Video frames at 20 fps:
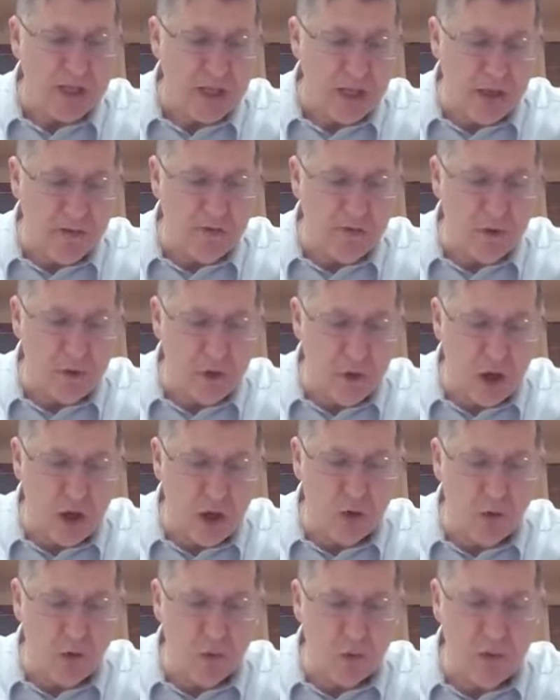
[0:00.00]
even
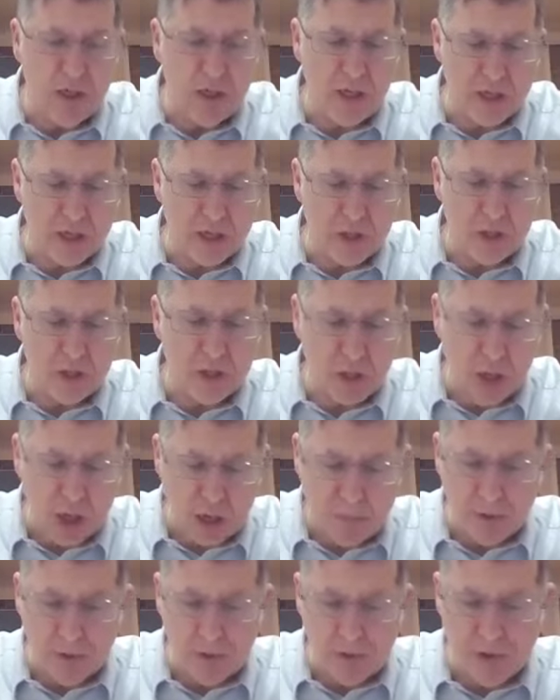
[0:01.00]
though it's
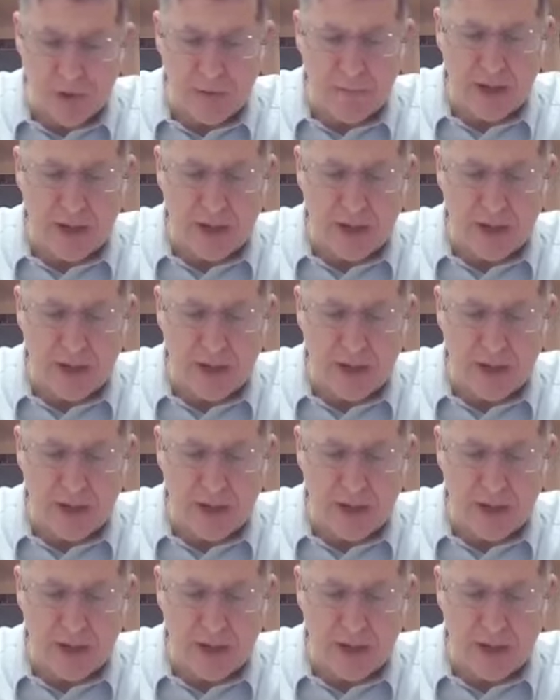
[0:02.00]
double the